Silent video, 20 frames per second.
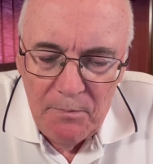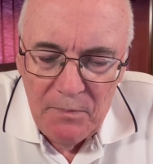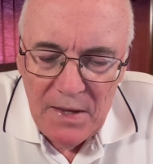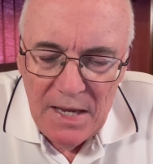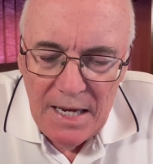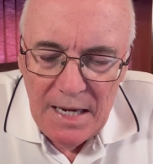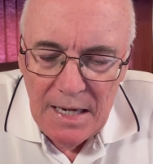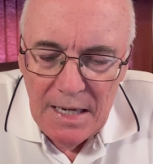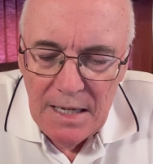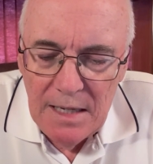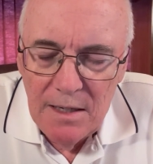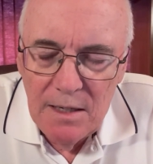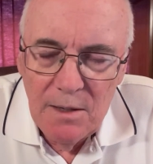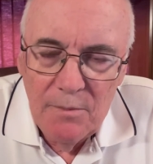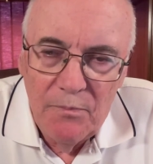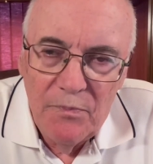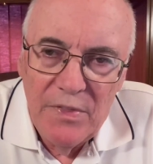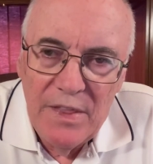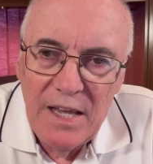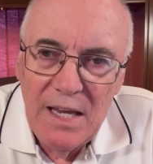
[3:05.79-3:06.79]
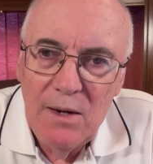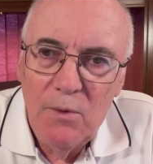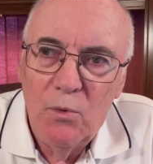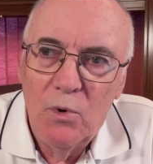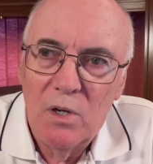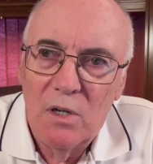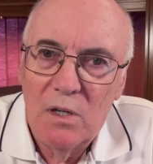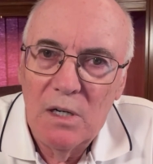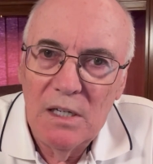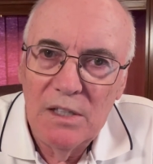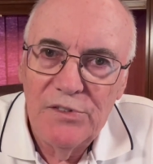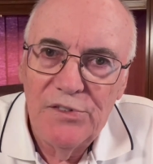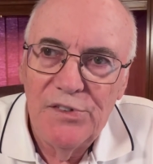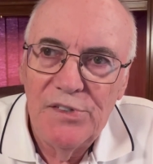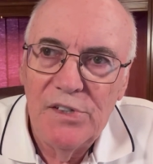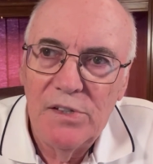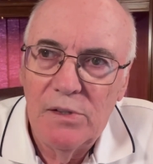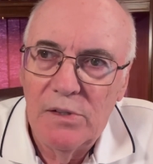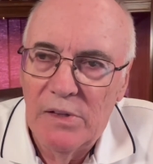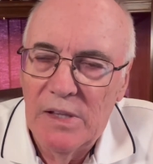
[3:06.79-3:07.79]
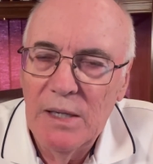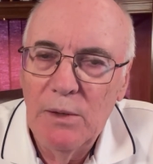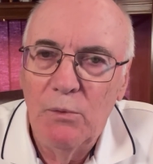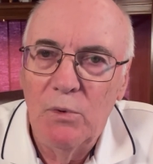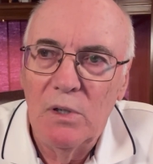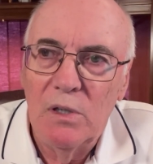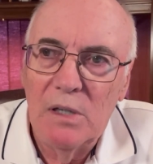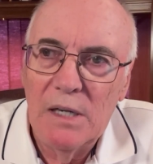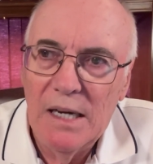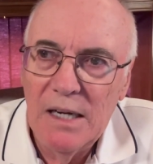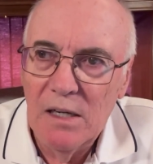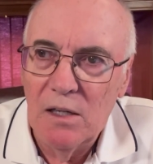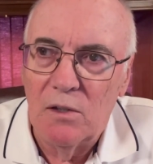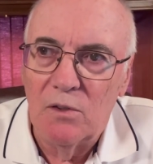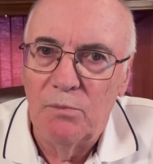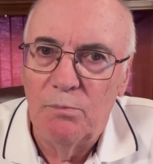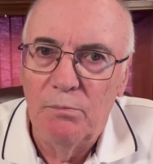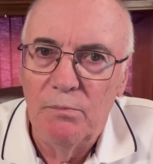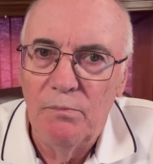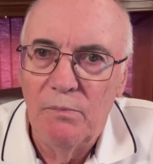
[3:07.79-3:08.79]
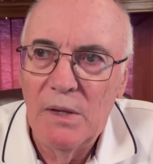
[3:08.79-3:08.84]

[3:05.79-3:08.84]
And they were held